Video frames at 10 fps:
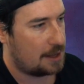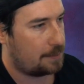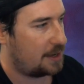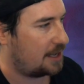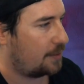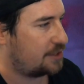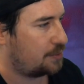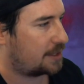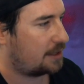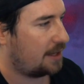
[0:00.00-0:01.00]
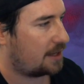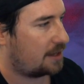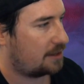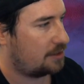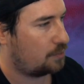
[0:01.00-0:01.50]
But anyways, you would
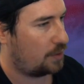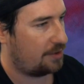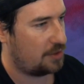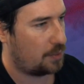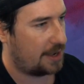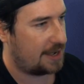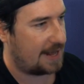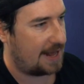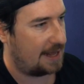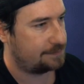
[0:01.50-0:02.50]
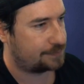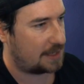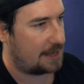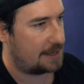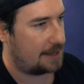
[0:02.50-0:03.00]
click whatever you wanted to add,
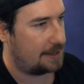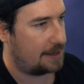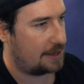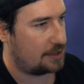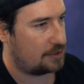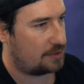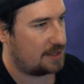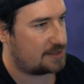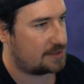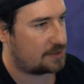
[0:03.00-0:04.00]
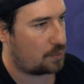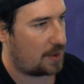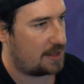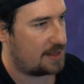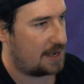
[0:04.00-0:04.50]
and then this is the
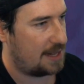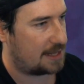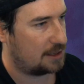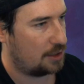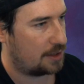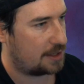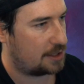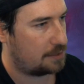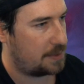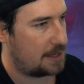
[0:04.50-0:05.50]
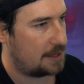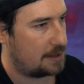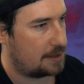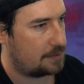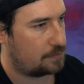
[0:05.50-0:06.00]
way that it can look. It can
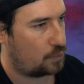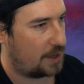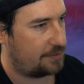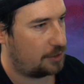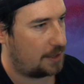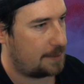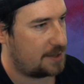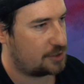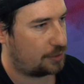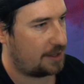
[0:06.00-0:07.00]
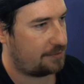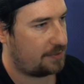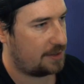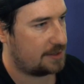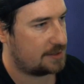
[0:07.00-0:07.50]
be whatever your image or GIF
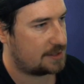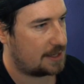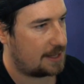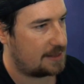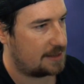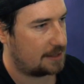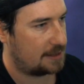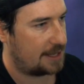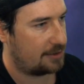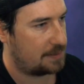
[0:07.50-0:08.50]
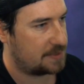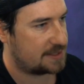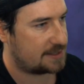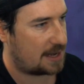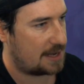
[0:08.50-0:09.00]
is, and then the lettering
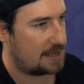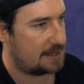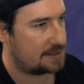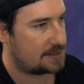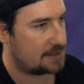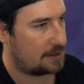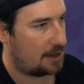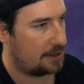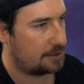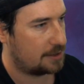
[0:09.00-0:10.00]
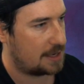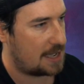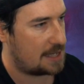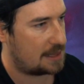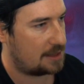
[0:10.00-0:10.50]
beside it.
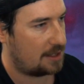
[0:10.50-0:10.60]
underneath